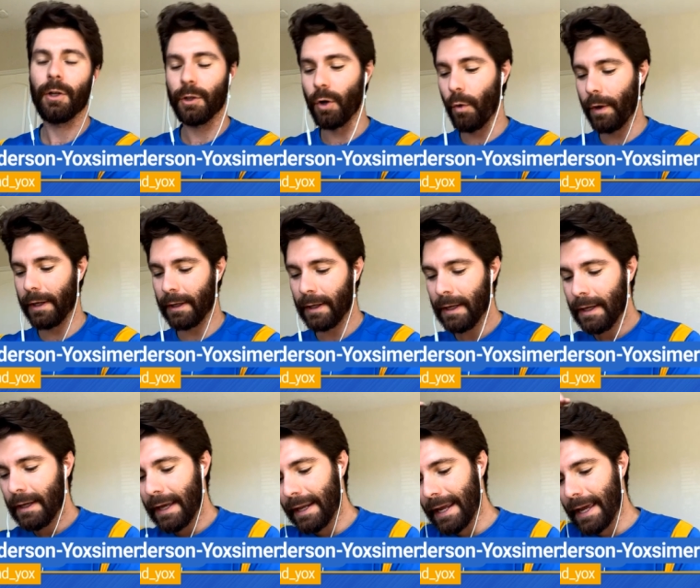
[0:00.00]
going
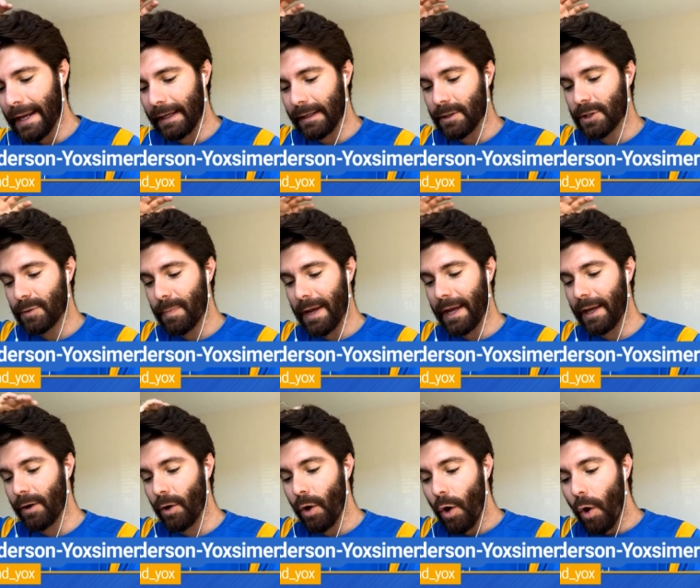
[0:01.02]
and heading into
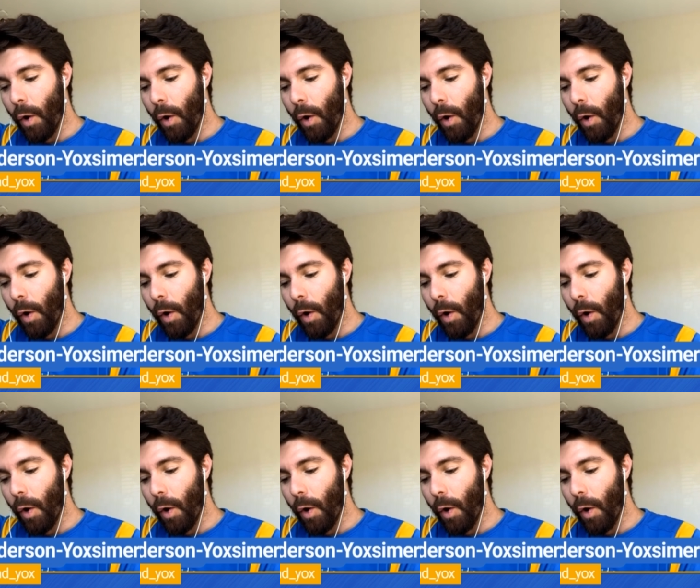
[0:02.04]
Spain,